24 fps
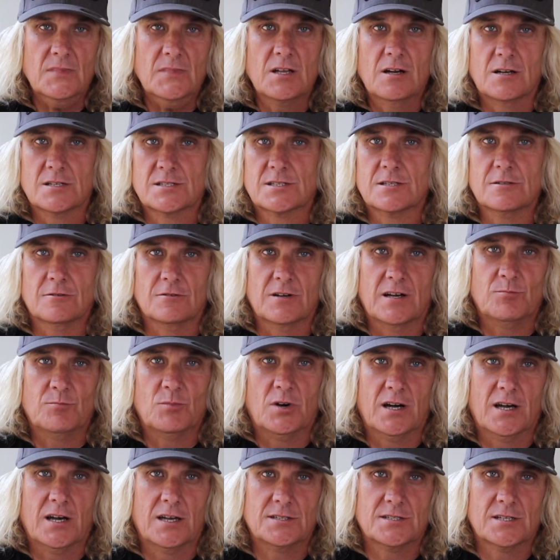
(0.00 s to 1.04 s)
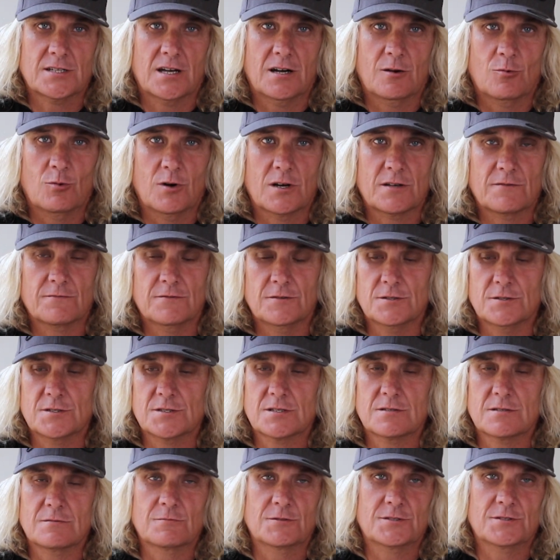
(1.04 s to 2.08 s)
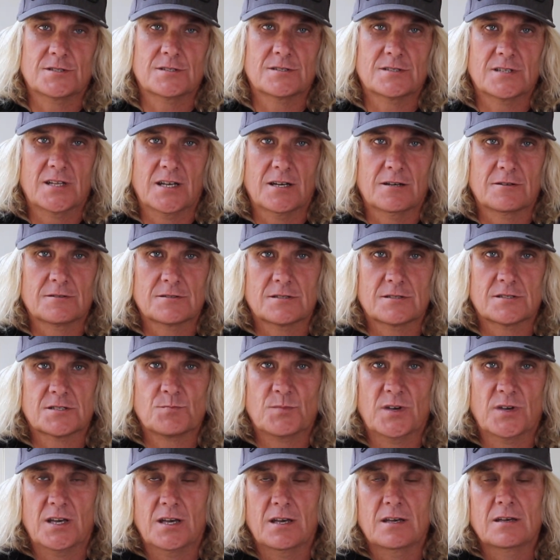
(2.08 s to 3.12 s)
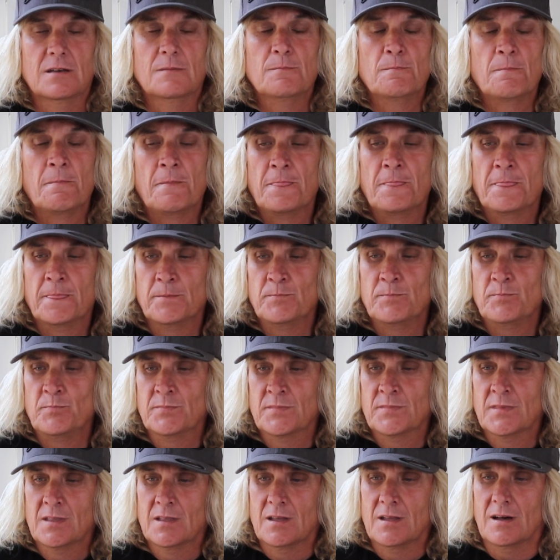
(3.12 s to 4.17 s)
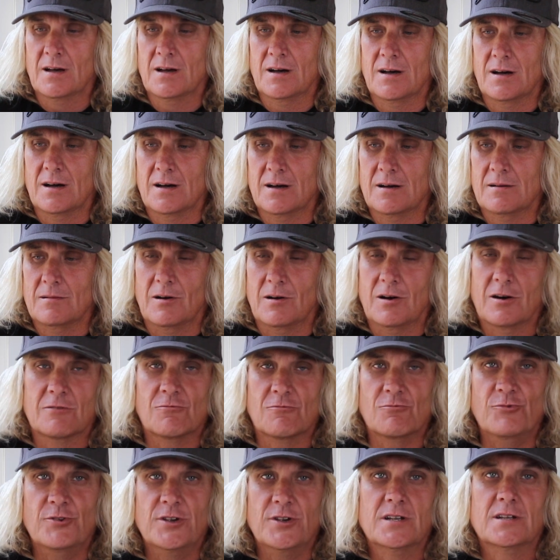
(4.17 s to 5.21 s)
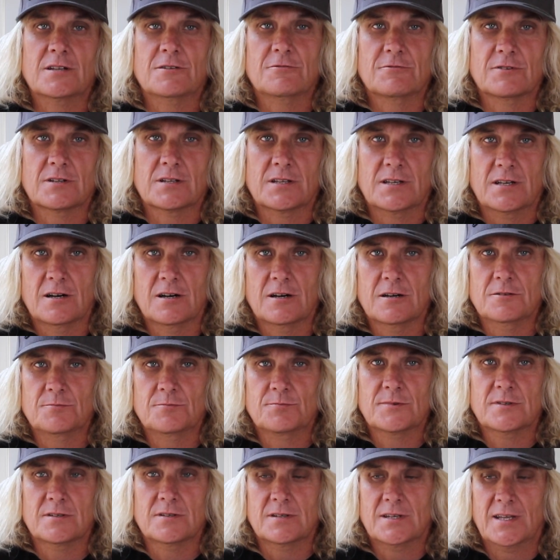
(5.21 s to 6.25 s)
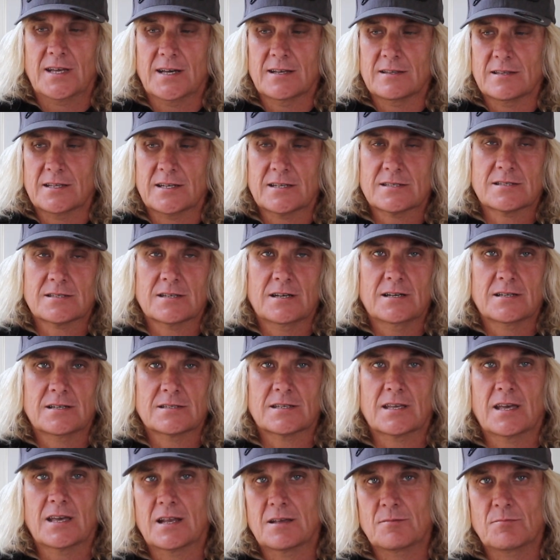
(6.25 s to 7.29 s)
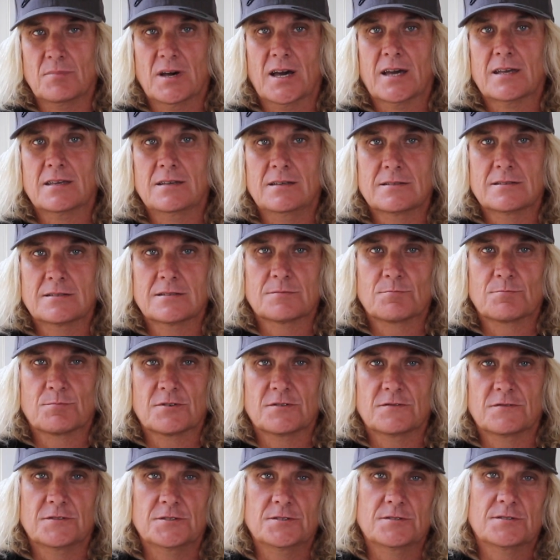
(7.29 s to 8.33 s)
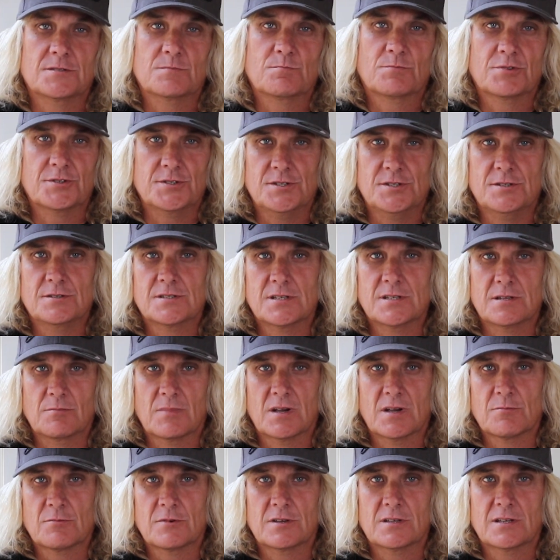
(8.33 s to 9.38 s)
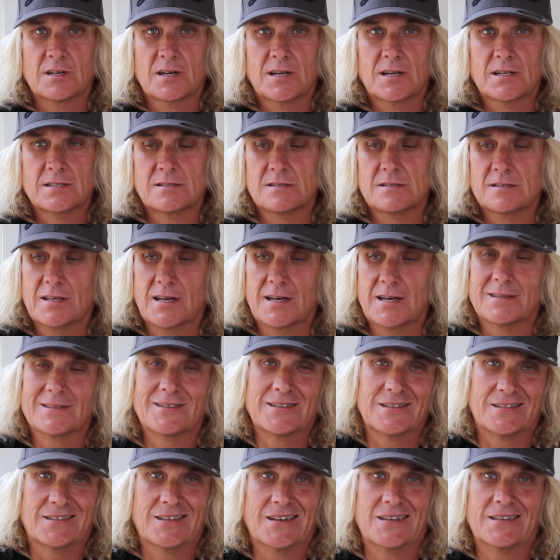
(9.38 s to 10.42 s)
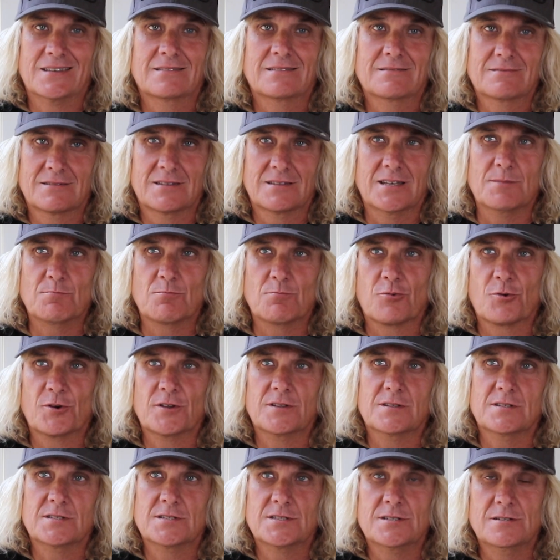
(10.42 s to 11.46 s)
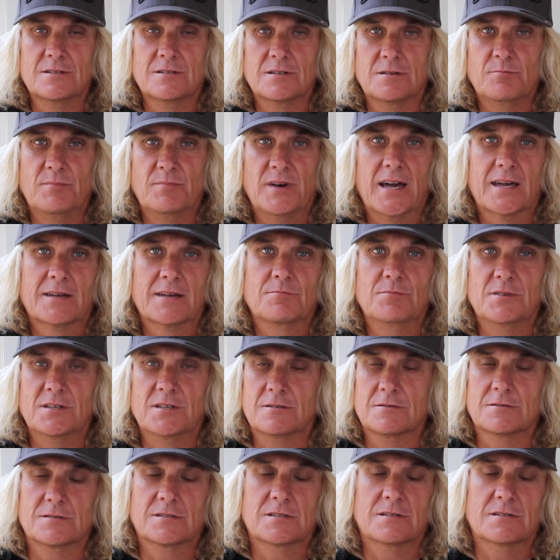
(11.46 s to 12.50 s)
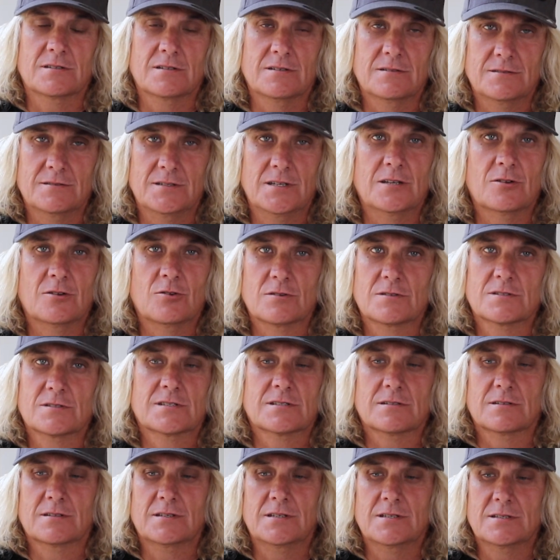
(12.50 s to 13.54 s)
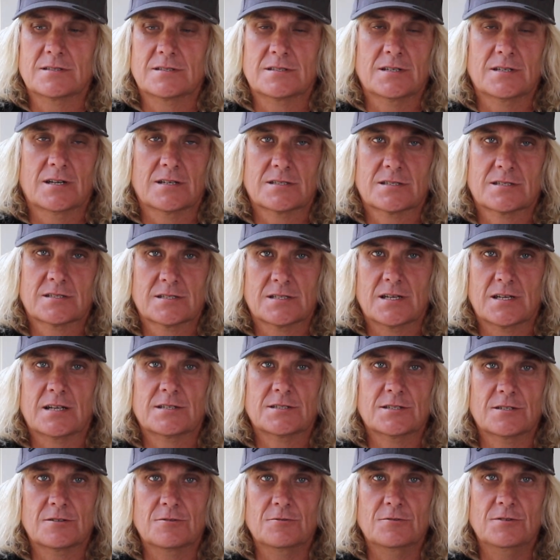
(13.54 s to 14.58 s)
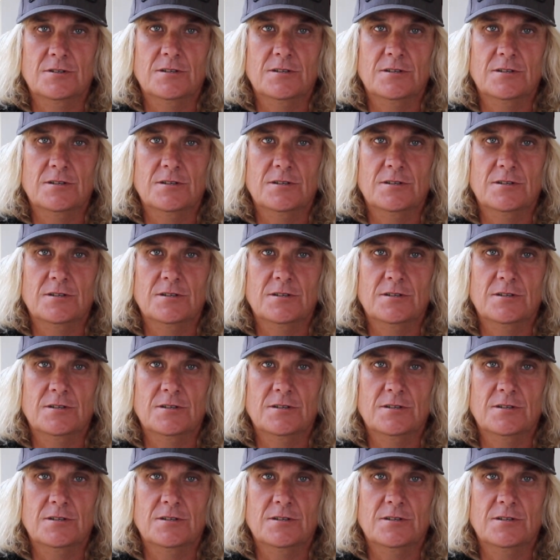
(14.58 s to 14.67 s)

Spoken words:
I still have my HR1 version, which is now as a spare. I really hope that now Lexar is getting back into producing memory cards and that they bring this unit back, because it honestly is just such a good